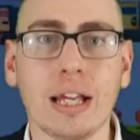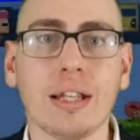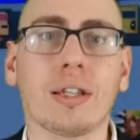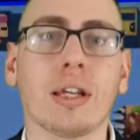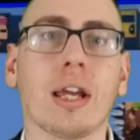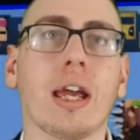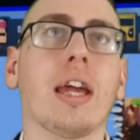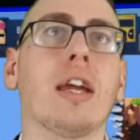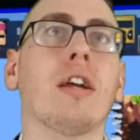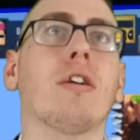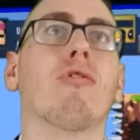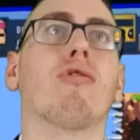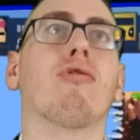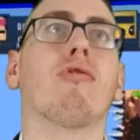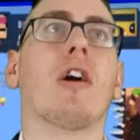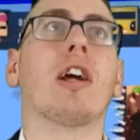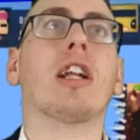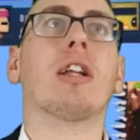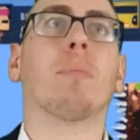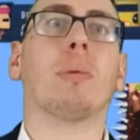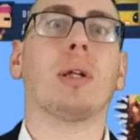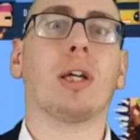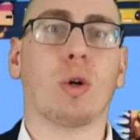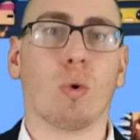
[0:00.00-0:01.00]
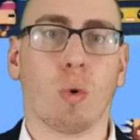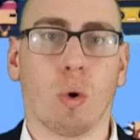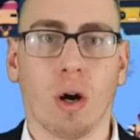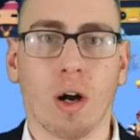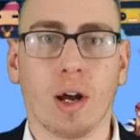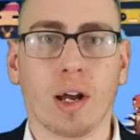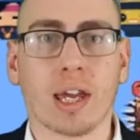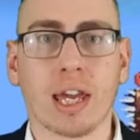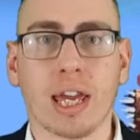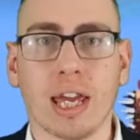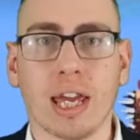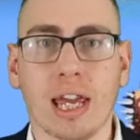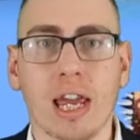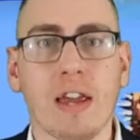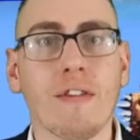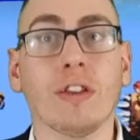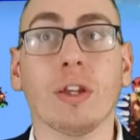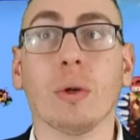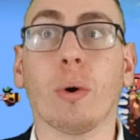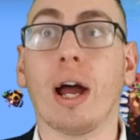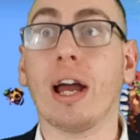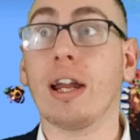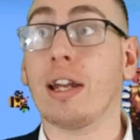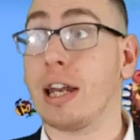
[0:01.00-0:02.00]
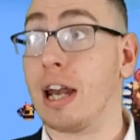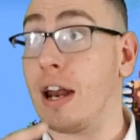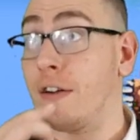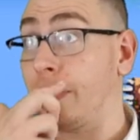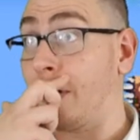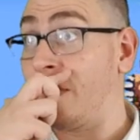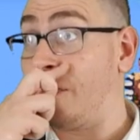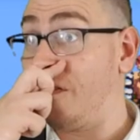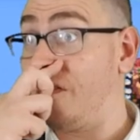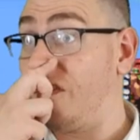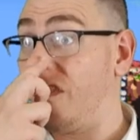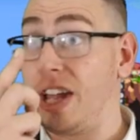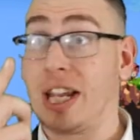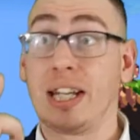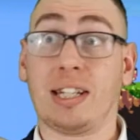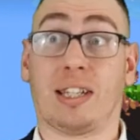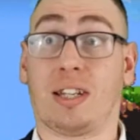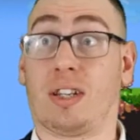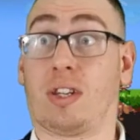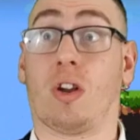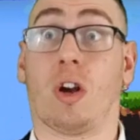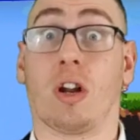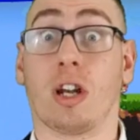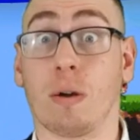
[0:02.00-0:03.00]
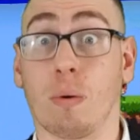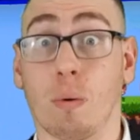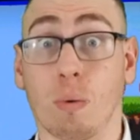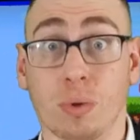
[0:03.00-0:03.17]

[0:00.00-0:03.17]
It's incredibly quirky. Even though I didn't have the faintest idea